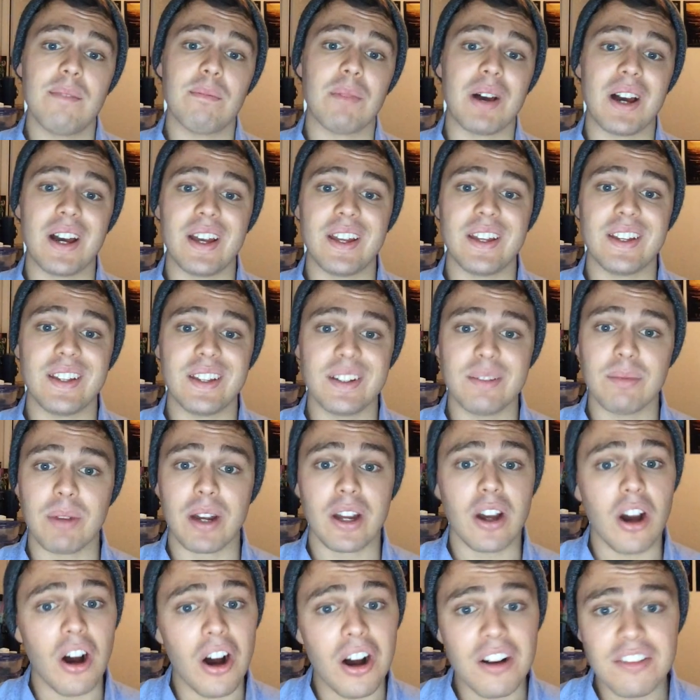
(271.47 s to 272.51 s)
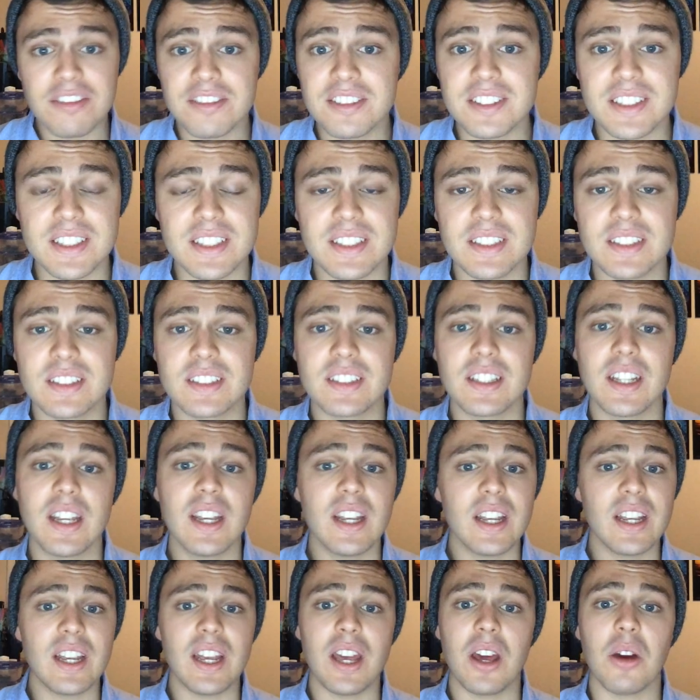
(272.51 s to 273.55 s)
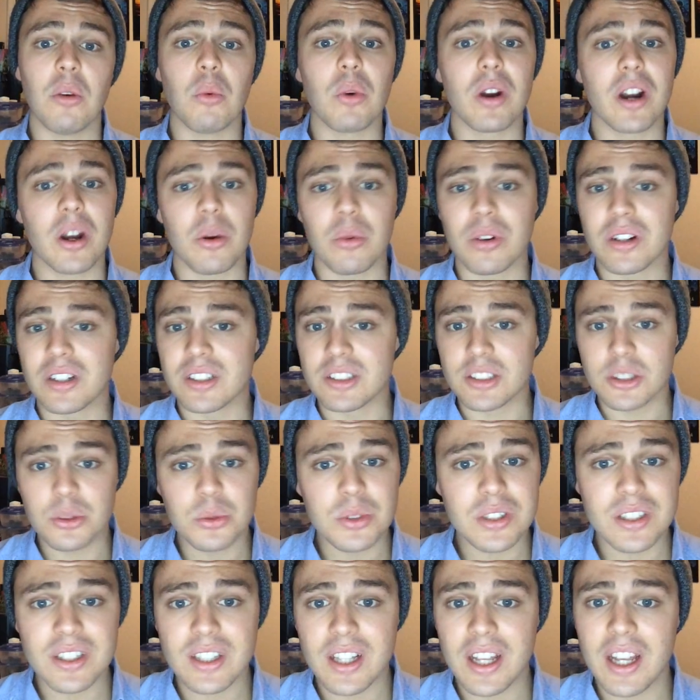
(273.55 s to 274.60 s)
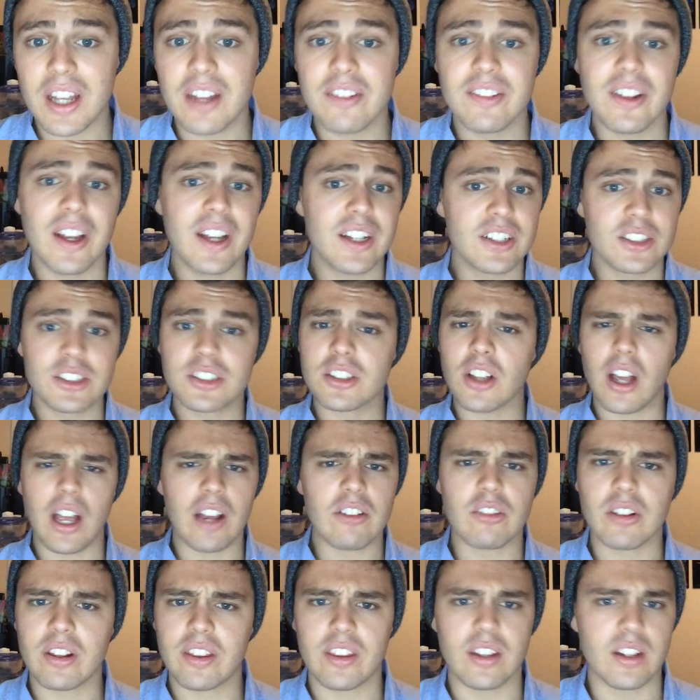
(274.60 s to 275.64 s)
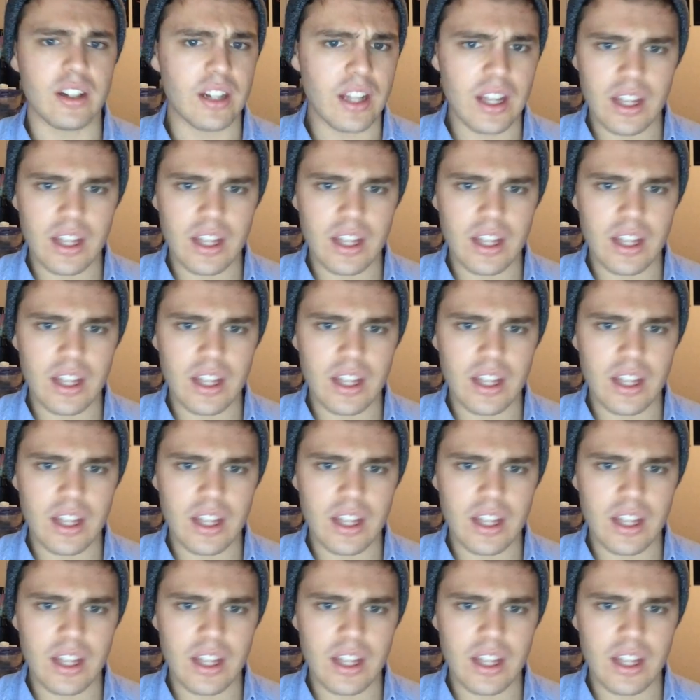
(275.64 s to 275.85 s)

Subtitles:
my confidence, and what I want to do in life, just everything.